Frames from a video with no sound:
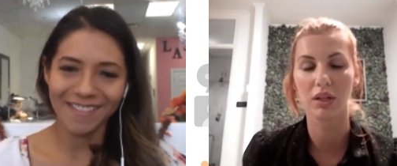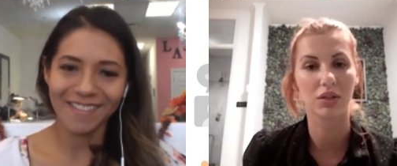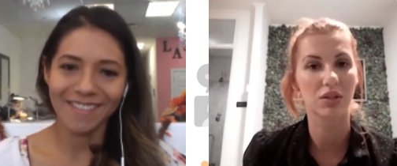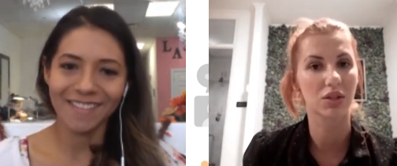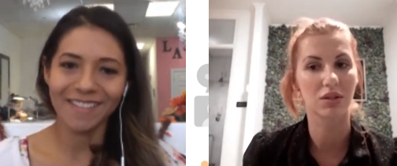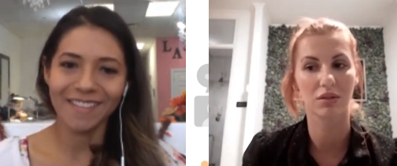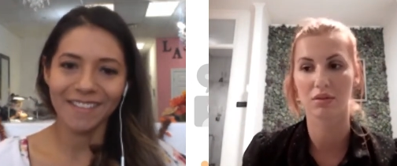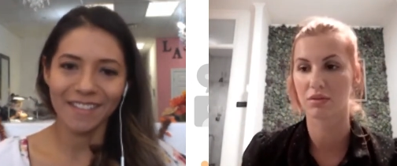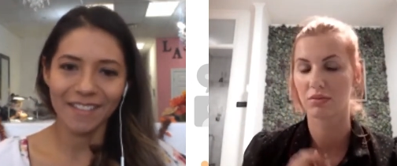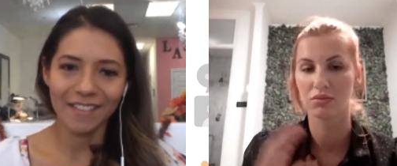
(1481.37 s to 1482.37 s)
Speaker 1: it's just
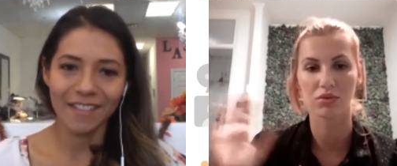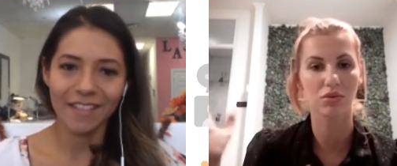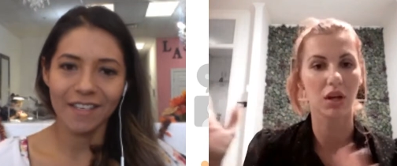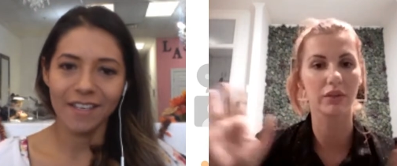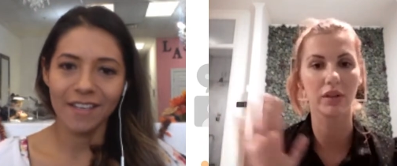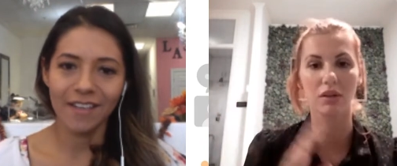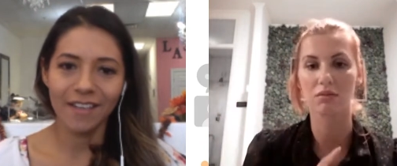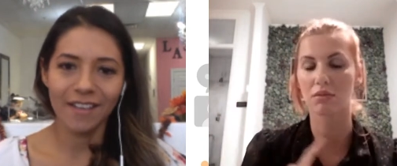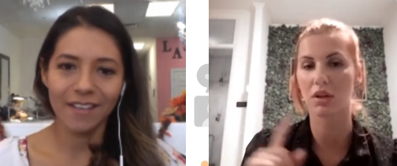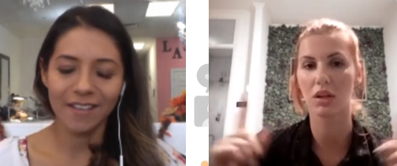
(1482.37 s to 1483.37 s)

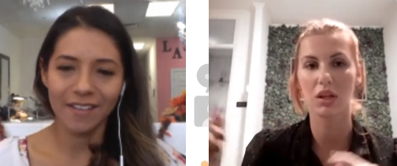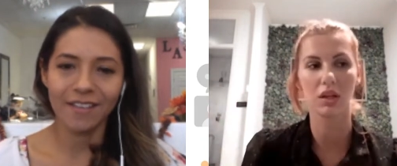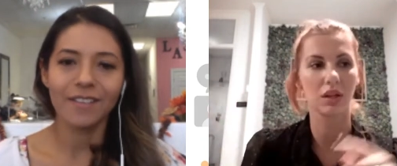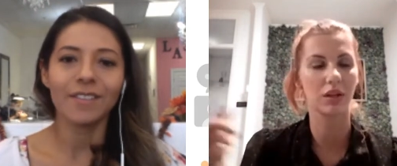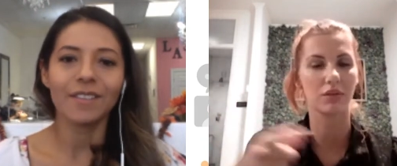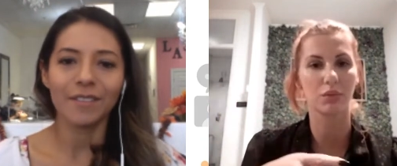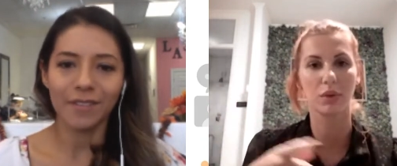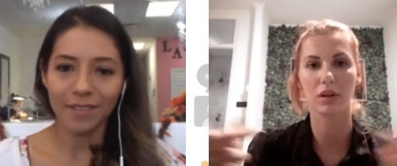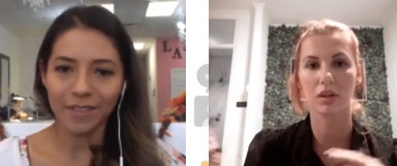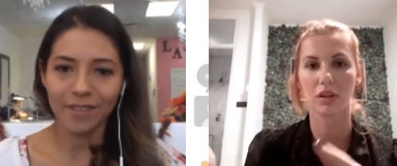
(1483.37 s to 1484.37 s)
driving, running
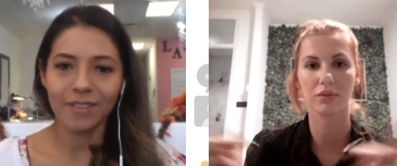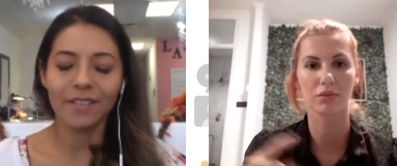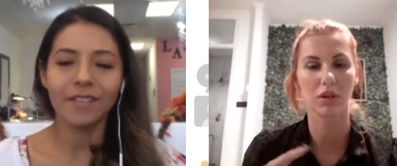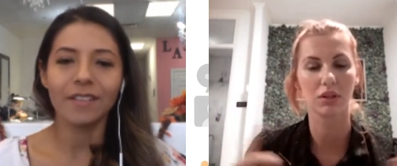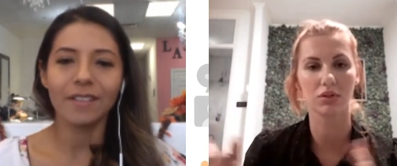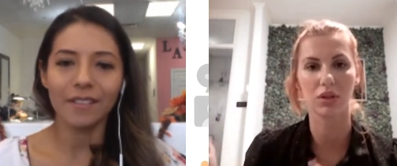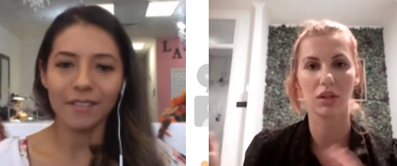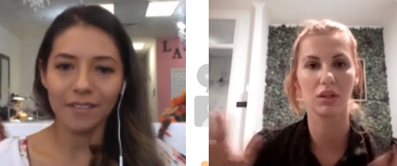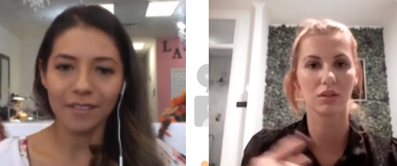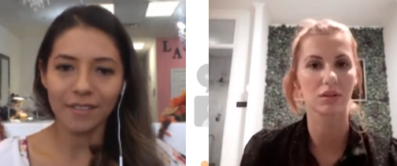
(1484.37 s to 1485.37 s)
everywhere, left, right,
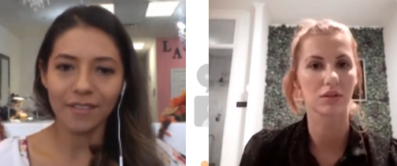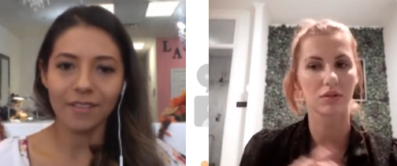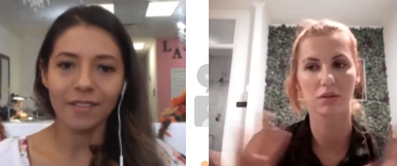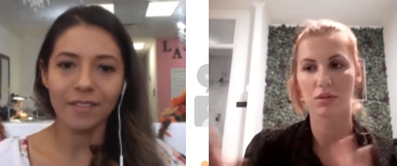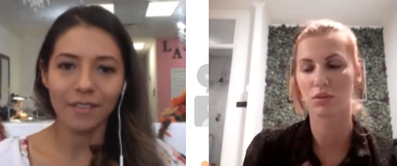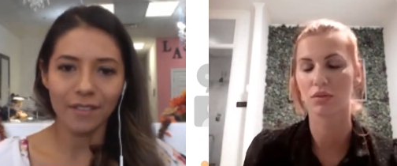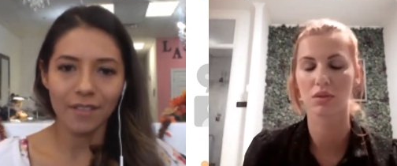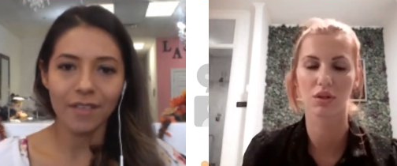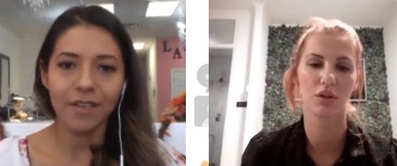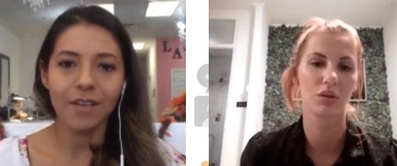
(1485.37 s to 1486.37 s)
trainings, school.
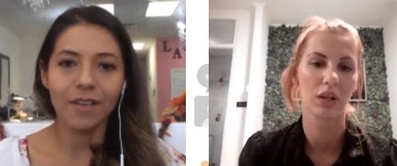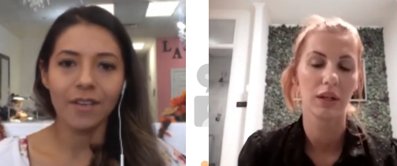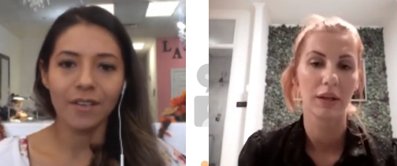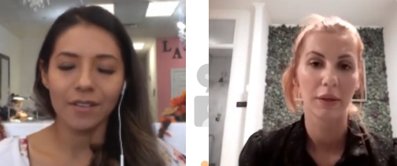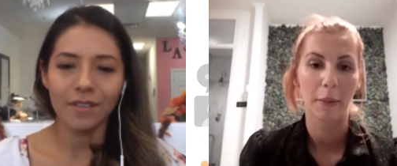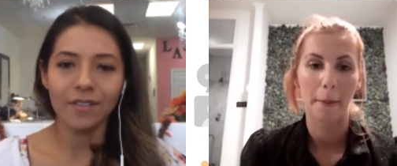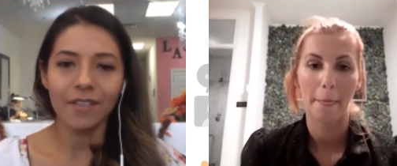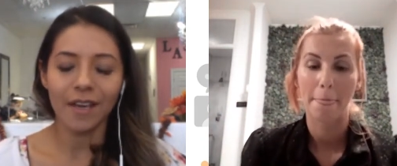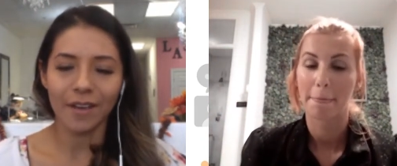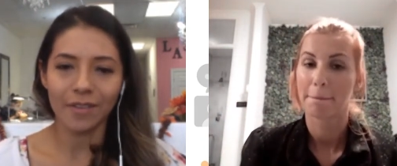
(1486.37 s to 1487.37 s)
So
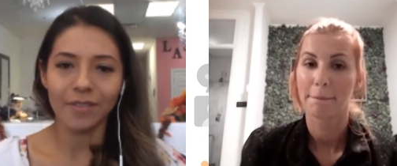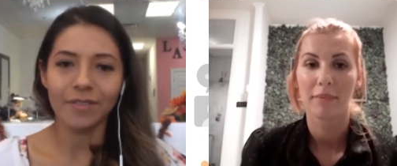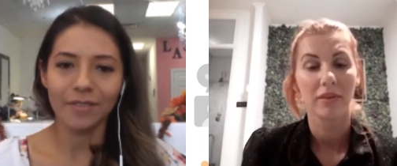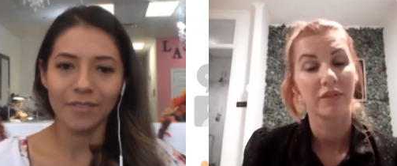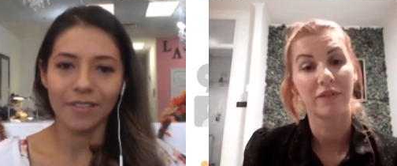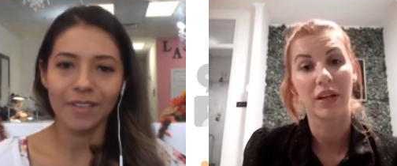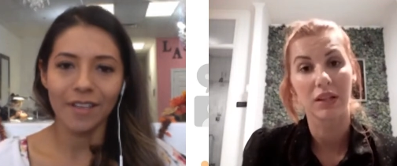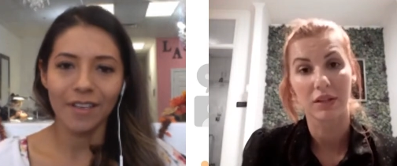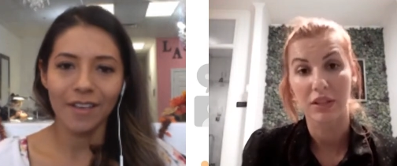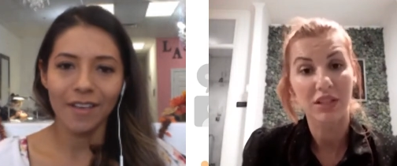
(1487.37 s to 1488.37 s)
Speaker 2: yeah,
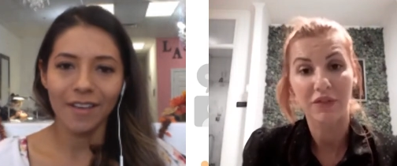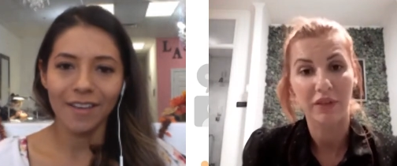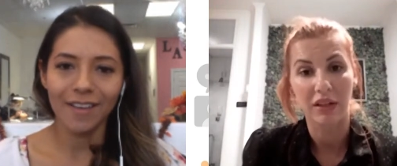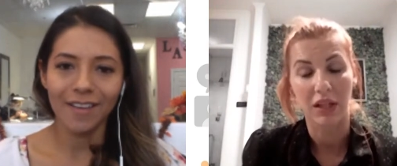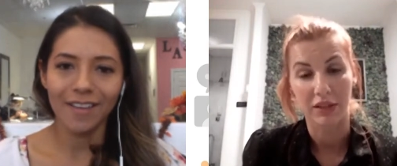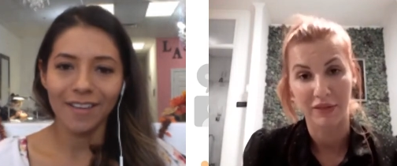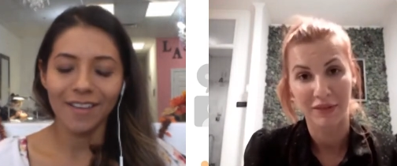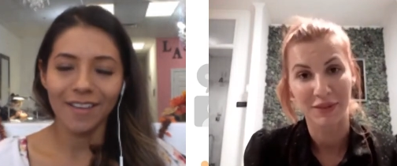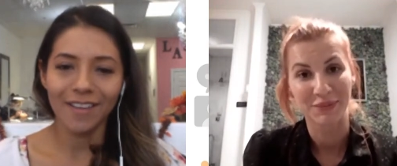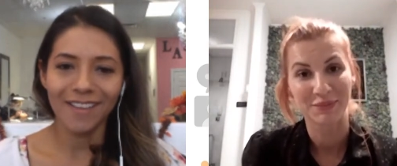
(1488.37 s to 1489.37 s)
Speaker 1: fun. It's a fun life.
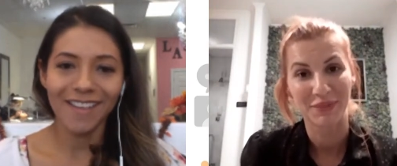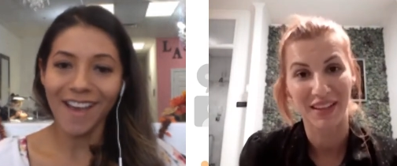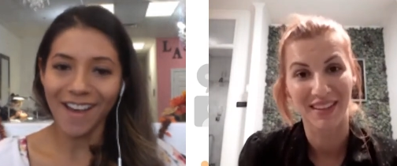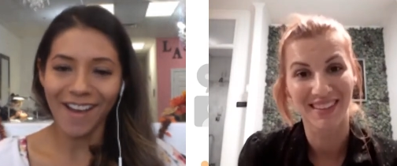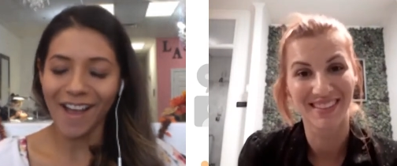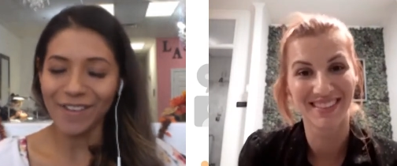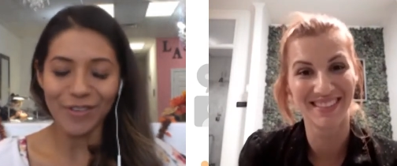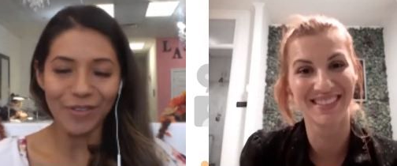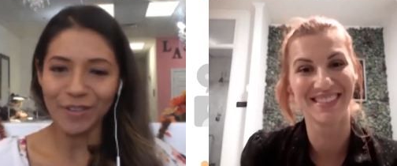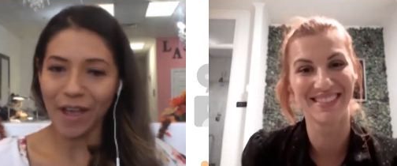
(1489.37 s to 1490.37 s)
Speaker 2: Yeah.
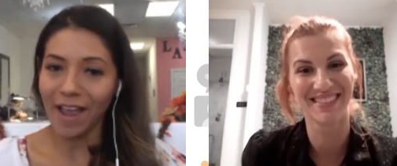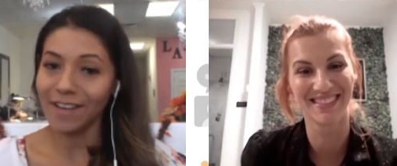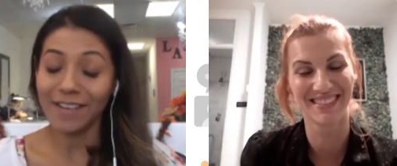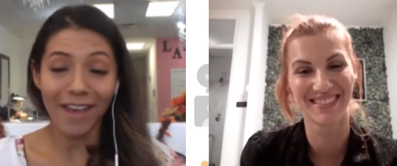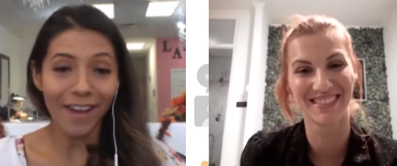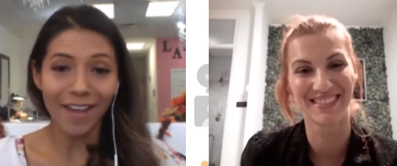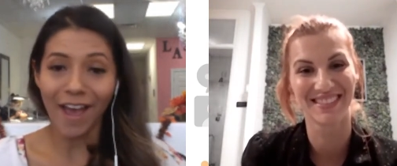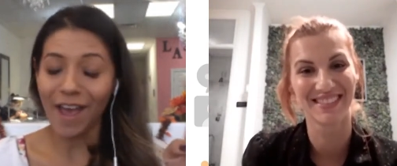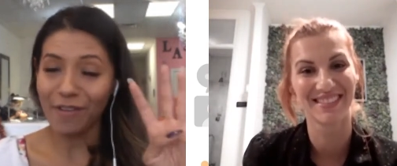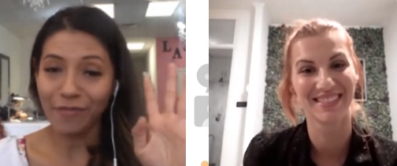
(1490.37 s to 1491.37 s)
I get
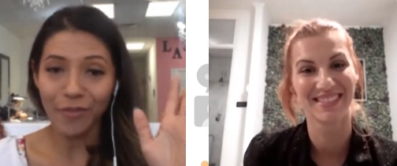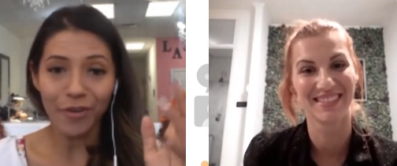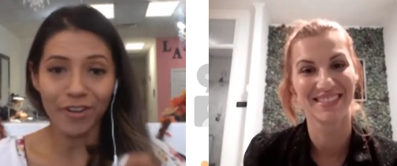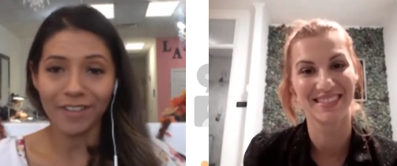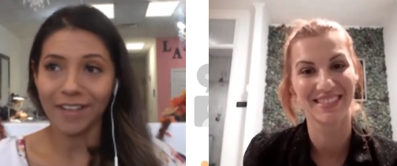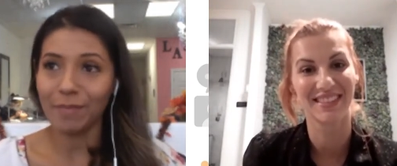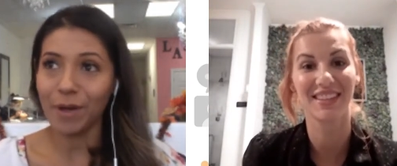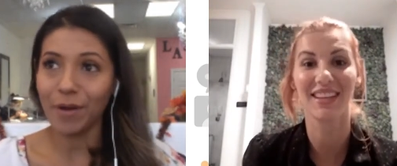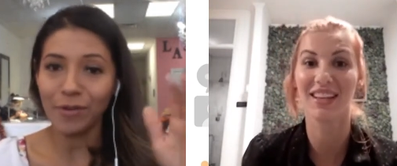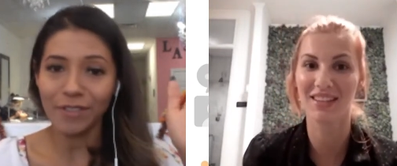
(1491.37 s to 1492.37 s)
it. I have 4,
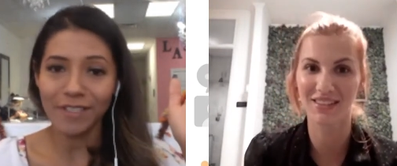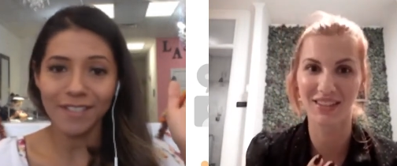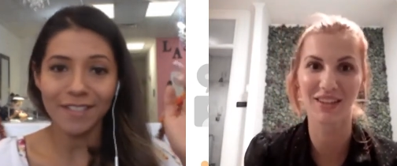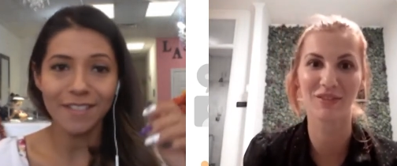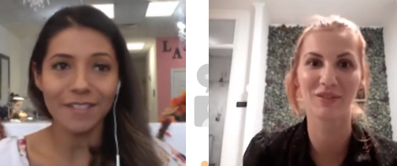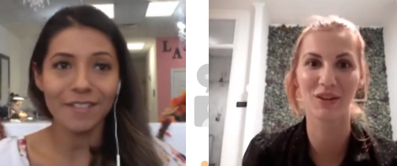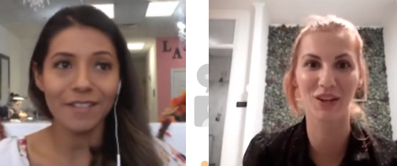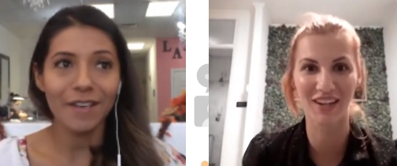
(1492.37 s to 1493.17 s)
and my oldest is